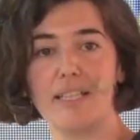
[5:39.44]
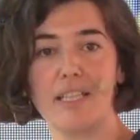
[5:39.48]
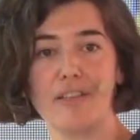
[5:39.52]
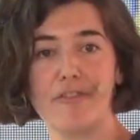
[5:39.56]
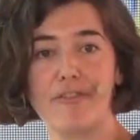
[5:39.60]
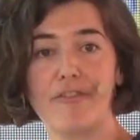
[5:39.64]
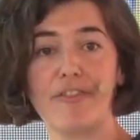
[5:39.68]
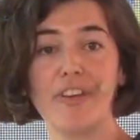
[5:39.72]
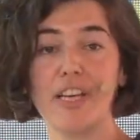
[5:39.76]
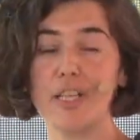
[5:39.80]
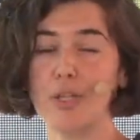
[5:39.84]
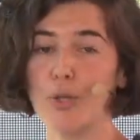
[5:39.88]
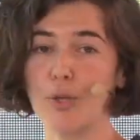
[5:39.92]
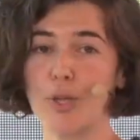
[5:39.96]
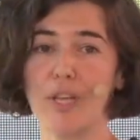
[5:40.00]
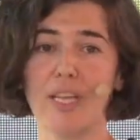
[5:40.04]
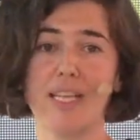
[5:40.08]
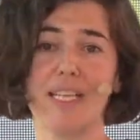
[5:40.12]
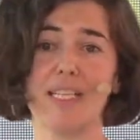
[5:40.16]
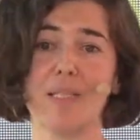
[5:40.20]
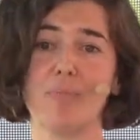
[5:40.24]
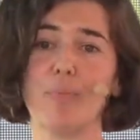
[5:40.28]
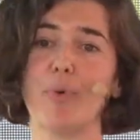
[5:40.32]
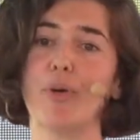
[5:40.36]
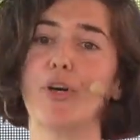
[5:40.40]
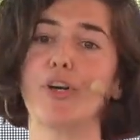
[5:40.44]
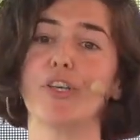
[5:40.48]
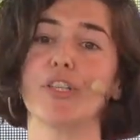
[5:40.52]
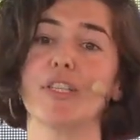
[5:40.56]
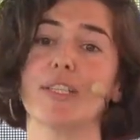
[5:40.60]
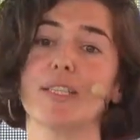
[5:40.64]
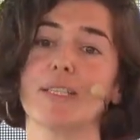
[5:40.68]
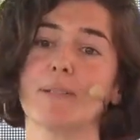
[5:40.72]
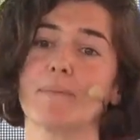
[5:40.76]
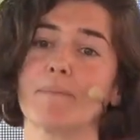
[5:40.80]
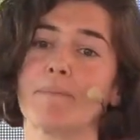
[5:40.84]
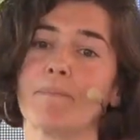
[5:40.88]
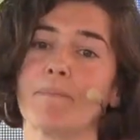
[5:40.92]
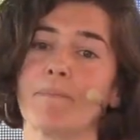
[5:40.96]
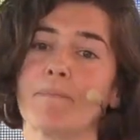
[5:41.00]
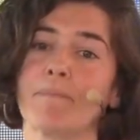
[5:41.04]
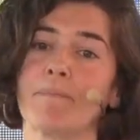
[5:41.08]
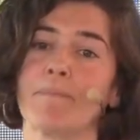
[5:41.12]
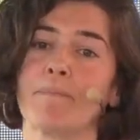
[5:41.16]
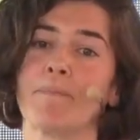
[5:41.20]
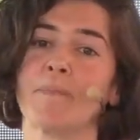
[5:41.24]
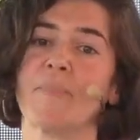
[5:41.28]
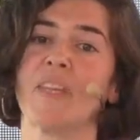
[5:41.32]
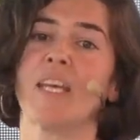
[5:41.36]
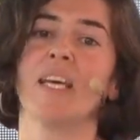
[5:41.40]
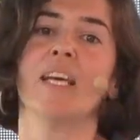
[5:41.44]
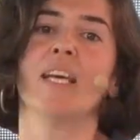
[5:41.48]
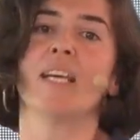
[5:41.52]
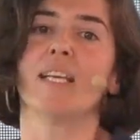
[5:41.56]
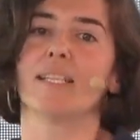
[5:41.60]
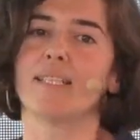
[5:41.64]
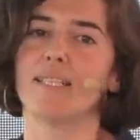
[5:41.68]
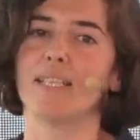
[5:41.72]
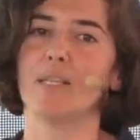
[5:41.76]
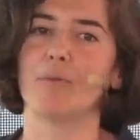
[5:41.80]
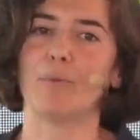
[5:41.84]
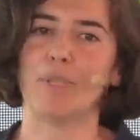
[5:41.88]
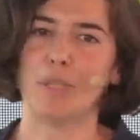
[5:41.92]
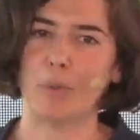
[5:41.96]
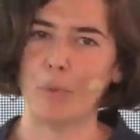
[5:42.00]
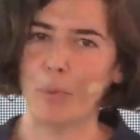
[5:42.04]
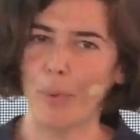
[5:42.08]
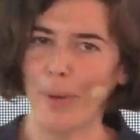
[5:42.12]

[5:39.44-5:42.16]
that feed on these birds. See, what